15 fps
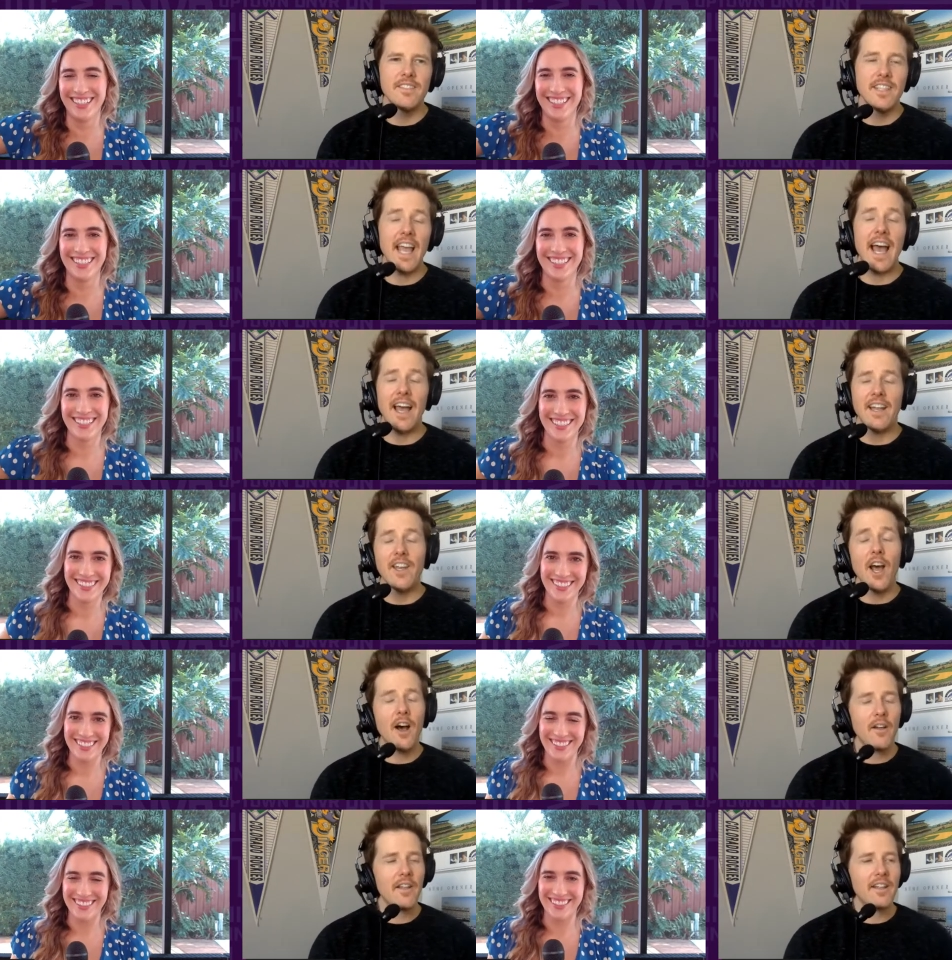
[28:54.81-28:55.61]
Speaker 1: Yeah,
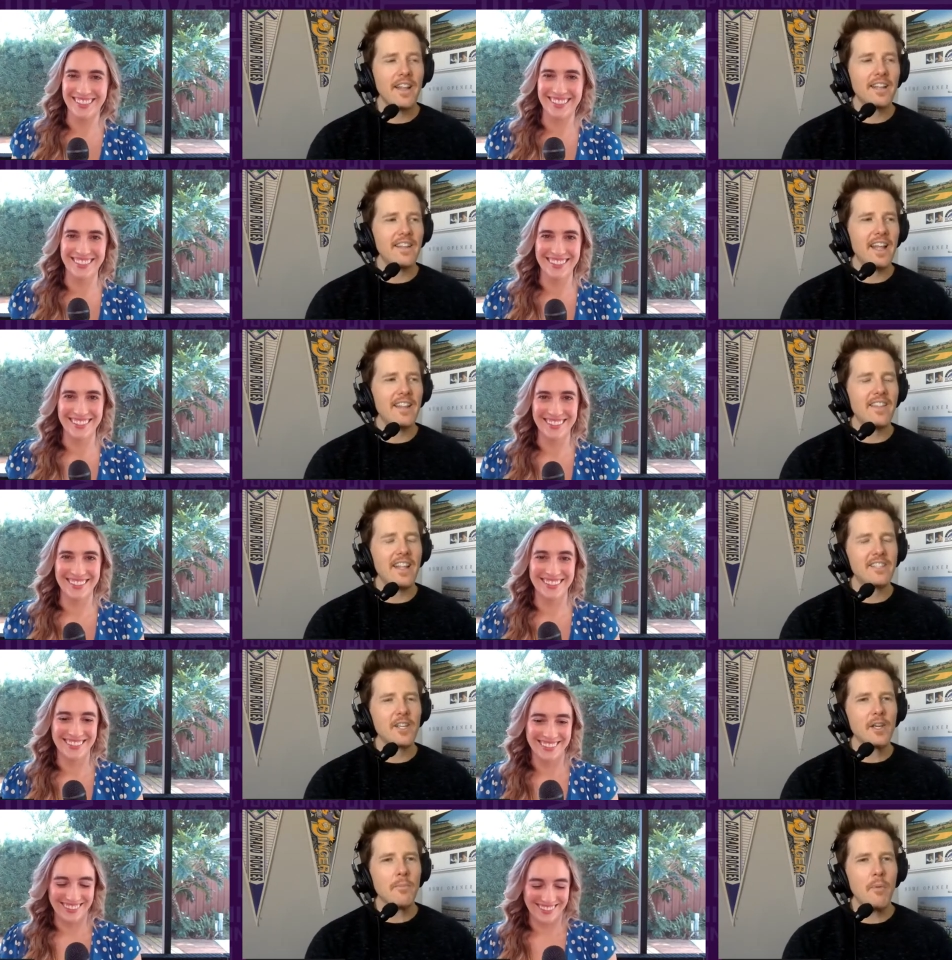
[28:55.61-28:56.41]
no, that, that
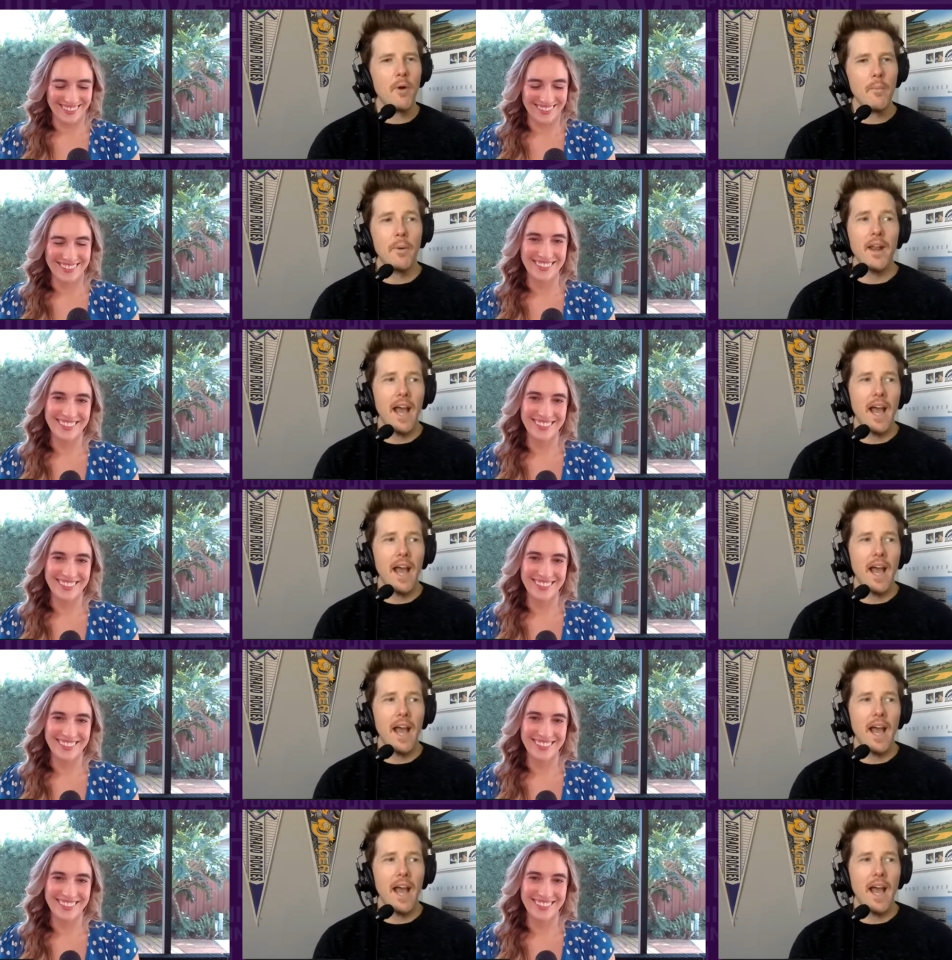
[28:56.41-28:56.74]
that's a good point.